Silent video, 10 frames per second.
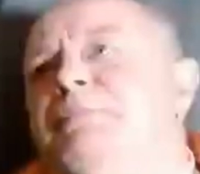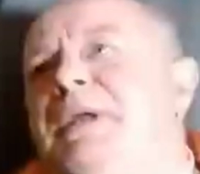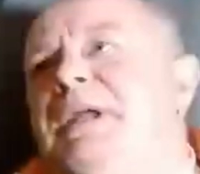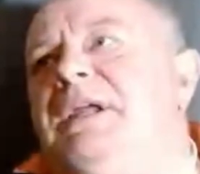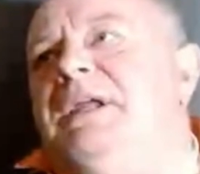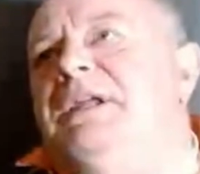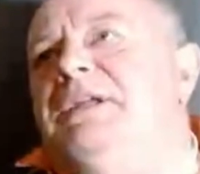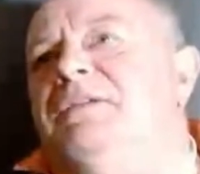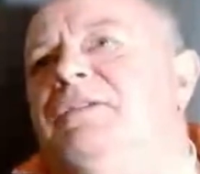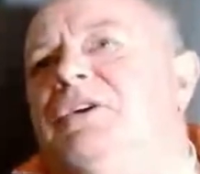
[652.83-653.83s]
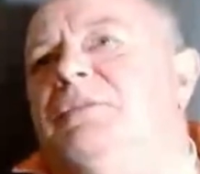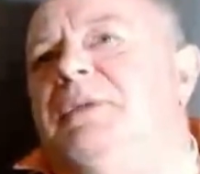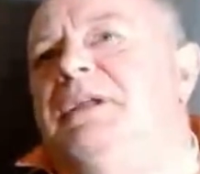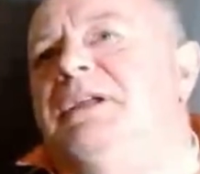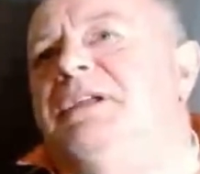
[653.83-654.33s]

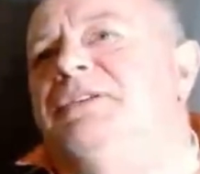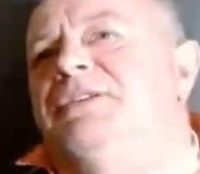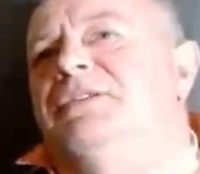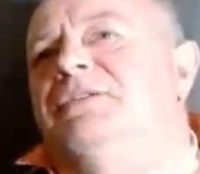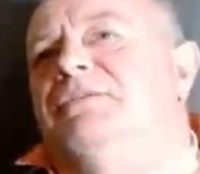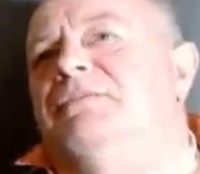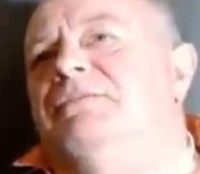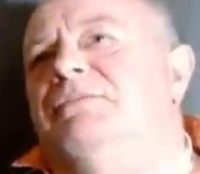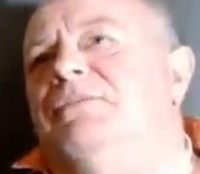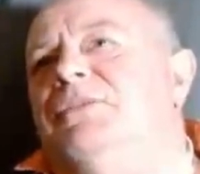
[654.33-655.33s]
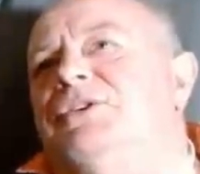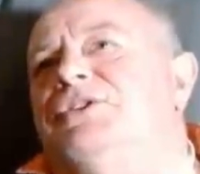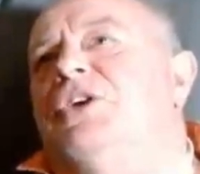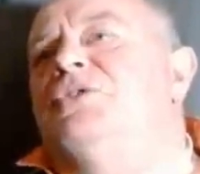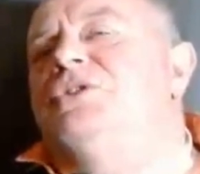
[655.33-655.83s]
be
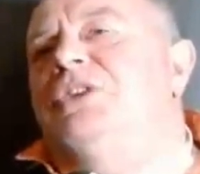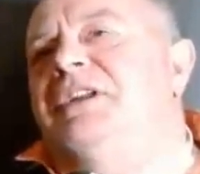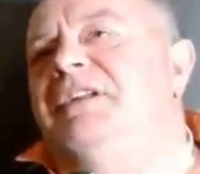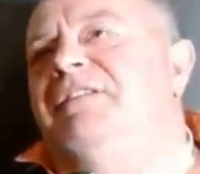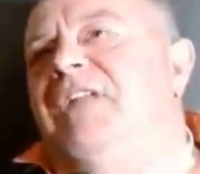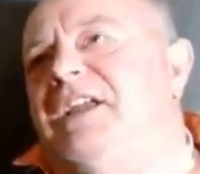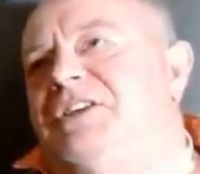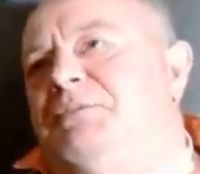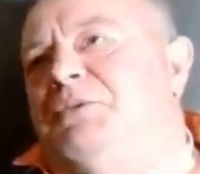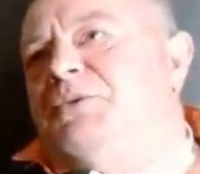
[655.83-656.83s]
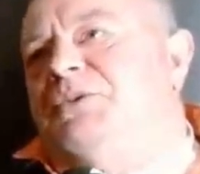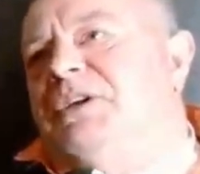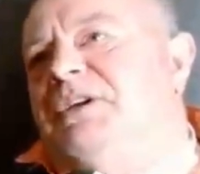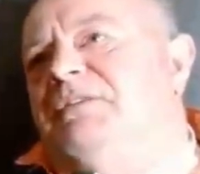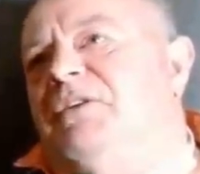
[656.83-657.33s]
socially flexible, so
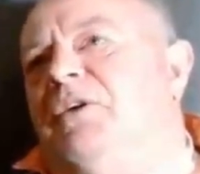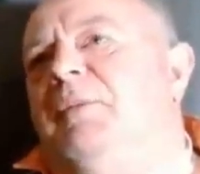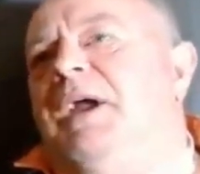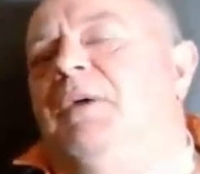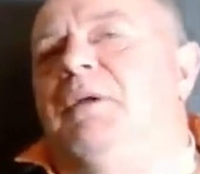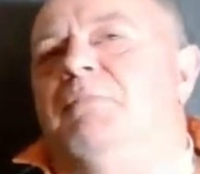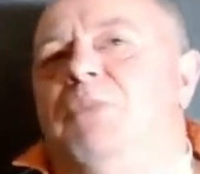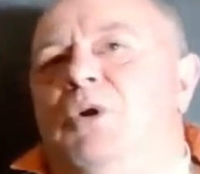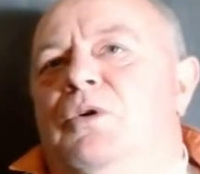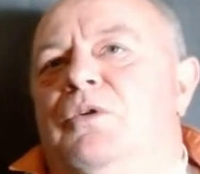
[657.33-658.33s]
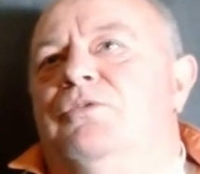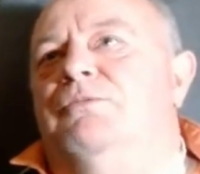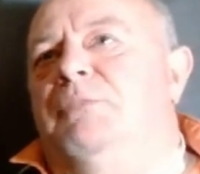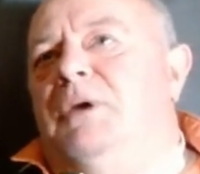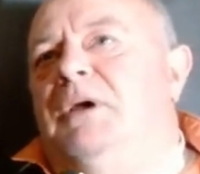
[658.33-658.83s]
you've got to be able to move.
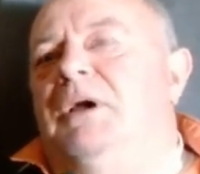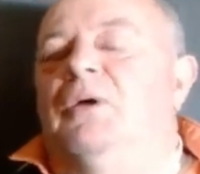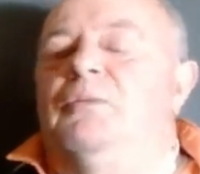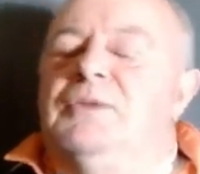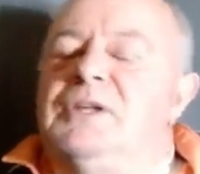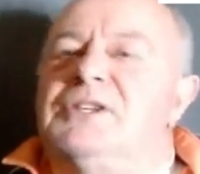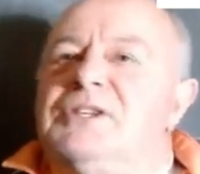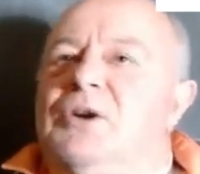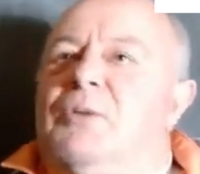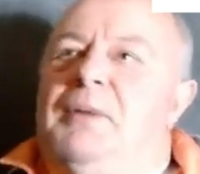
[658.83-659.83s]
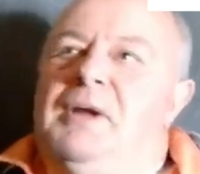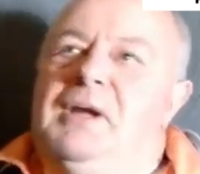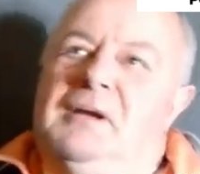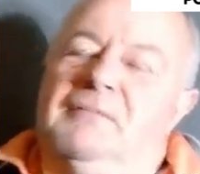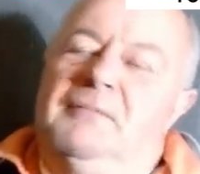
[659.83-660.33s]
This is not being